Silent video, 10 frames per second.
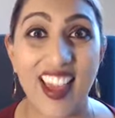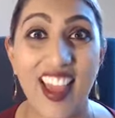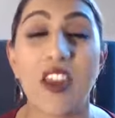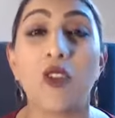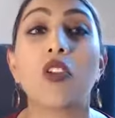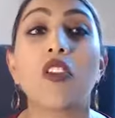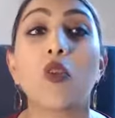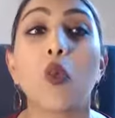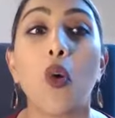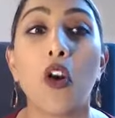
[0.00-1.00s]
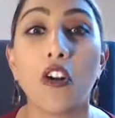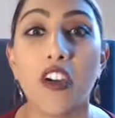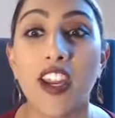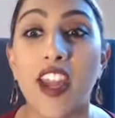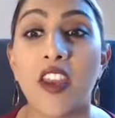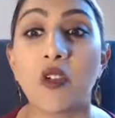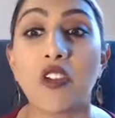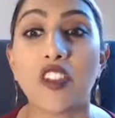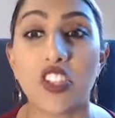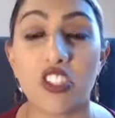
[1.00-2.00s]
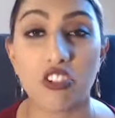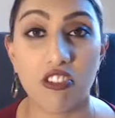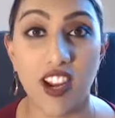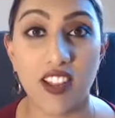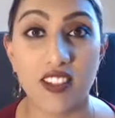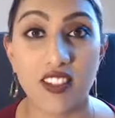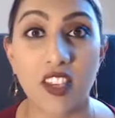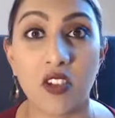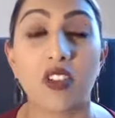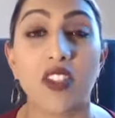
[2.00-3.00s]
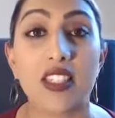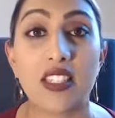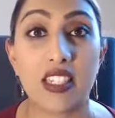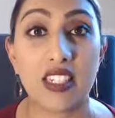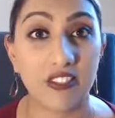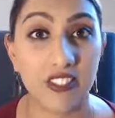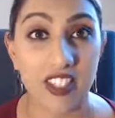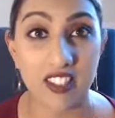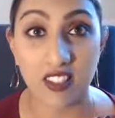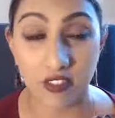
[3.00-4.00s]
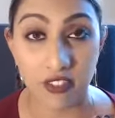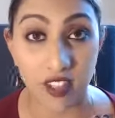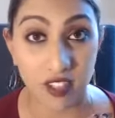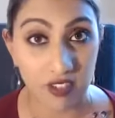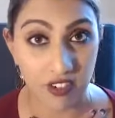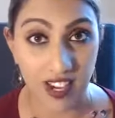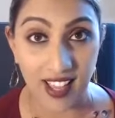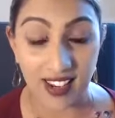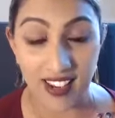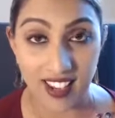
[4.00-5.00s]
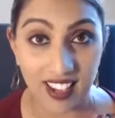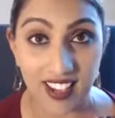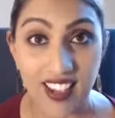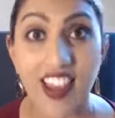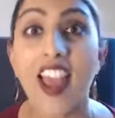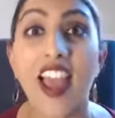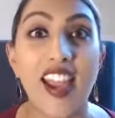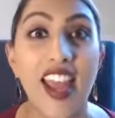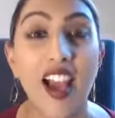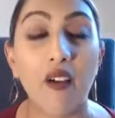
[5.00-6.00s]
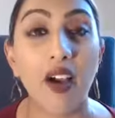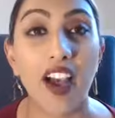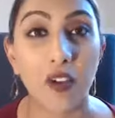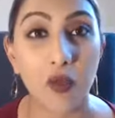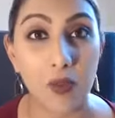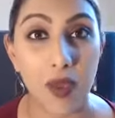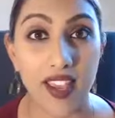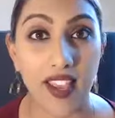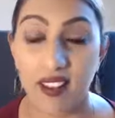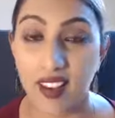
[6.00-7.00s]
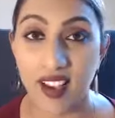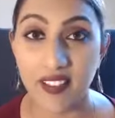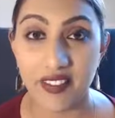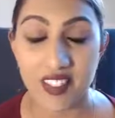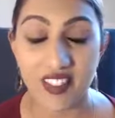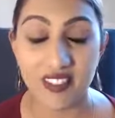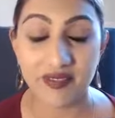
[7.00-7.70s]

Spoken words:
And all of the worry and all of the stress and all of the significance of this reality and how hard we make our lives.